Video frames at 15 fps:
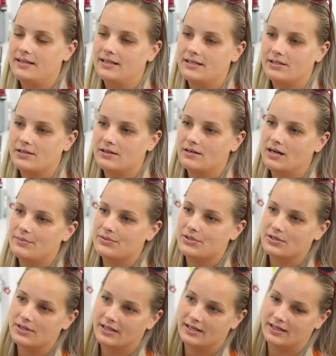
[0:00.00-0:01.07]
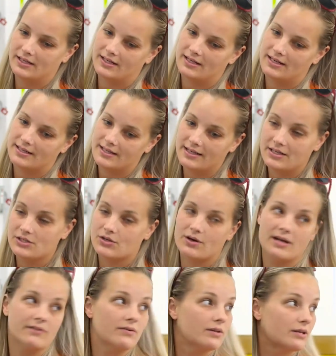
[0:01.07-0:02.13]
I think it's a good opportunity, and I think it's
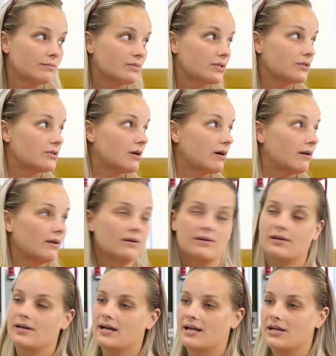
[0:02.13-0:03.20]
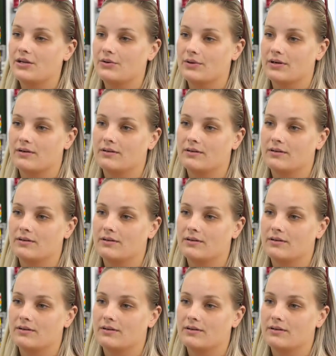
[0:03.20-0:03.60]
great for them to start learning how to do it